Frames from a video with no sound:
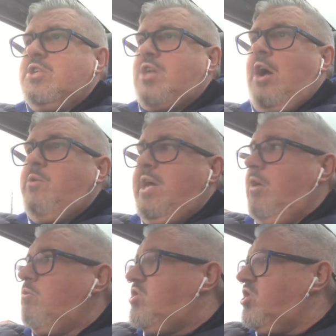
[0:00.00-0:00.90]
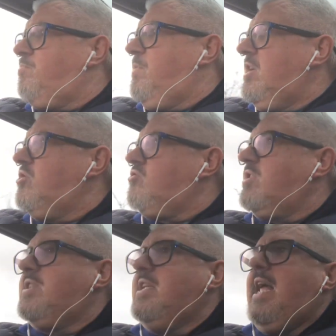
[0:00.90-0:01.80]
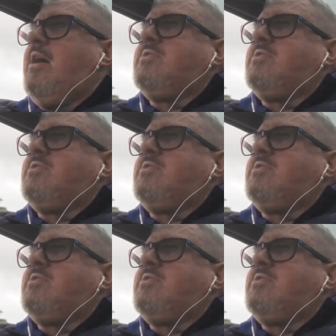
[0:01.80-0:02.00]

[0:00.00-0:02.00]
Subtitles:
So it'll just be interesting now